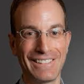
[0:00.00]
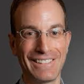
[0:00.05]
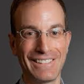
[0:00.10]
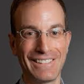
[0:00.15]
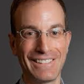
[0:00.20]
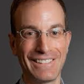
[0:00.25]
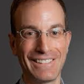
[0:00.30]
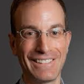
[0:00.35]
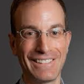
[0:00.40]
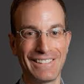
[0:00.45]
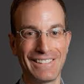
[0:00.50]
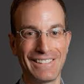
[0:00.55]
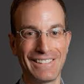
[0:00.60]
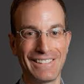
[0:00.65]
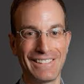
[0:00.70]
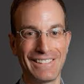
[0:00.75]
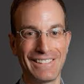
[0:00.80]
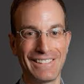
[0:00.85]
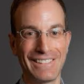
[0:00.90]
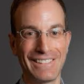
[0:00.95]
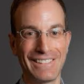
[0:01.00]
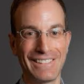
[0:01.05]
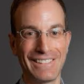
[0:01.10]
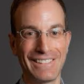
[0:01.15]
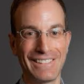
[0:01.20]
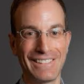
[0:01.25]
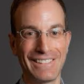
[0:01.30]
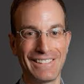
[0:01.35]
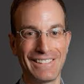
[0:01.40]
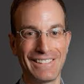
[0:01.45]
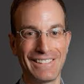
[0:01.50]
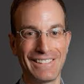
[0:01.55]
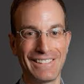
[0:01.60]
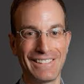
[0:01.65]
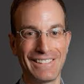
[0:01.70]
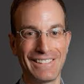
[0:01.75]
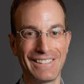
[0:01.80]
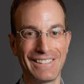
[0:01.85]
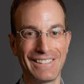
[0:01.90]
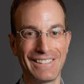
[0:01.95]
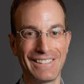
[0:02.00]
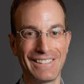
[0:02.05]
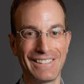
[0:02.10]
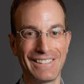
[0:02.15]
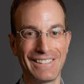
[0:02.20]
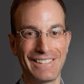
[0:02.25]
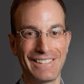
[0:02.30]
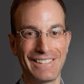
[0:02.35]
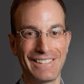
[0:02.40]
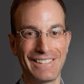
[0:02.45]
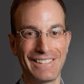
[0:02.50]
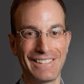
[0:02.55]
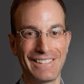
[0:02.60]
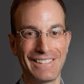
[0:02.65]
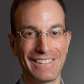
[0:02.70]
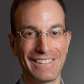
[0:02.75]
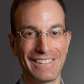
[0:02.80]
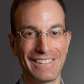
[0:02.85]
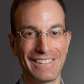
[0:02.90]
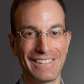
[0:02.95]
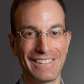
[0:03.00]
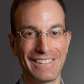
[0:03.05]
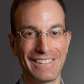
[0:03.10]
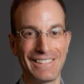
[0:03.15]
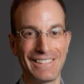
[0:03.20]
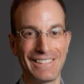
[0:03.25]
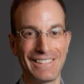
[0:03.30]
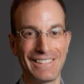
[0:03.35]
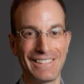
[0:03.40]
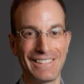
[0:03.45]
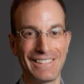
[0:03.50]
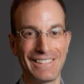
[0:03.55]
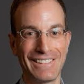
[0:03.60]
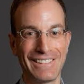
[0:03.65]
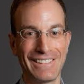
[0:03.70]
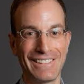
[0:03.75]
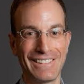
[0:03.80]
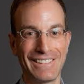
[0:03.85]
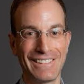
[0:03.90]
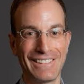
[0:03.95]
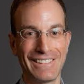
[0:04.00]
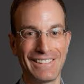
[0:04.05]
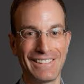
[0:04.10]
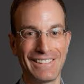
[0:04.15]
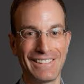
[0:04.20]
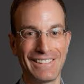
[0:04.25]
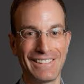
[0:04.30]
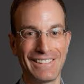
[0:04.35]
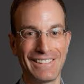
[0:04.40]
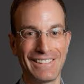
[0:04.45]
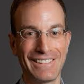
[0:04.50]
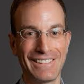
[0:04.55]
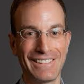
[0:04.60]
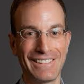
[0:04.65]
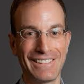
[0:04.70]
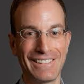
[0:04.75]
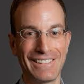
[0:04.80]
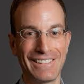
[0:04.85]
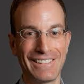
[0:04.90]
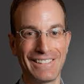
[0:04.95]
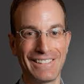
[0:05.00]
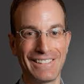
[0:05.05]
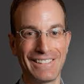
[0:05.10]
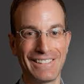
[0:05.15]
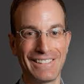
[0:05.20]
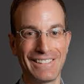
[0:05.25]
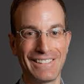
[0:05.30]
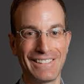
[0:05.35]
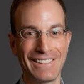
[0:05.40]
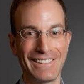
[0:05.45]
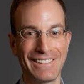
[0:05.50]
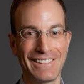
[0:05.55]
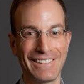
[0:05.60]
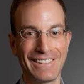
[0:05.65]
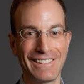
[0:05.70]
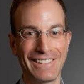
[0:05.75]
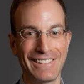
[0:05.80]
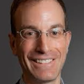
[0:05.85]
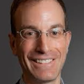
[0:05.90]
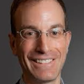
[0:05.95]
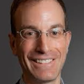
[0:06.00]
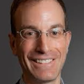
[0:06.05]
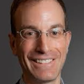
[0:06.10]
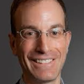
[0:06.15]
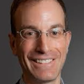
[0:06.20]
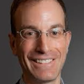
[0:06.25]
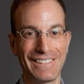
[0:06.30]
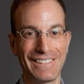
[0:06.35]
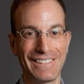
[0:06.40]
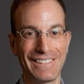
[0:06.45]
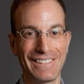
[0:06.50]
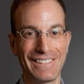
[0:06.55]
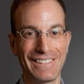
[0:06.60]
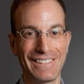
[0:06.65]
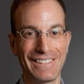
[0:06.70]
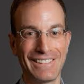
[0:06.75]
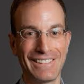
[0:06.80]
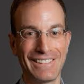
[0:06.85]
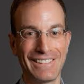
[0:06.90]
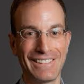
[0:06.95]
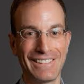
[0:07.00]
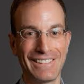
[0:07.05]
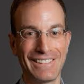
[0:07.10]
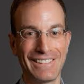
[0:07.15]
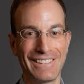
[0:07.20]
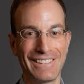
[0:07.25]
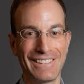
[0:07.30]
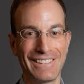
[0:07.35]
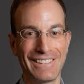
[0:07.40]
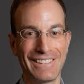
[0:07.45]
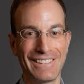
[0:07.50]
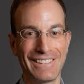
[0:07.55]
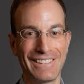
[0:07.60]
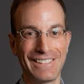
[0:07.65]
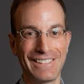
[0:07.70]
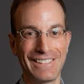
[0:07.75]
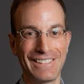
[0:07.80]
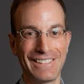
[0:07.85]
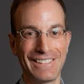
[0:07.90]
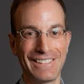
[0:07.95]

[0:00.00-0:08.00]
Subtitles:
This is a still picture; no speech is visible.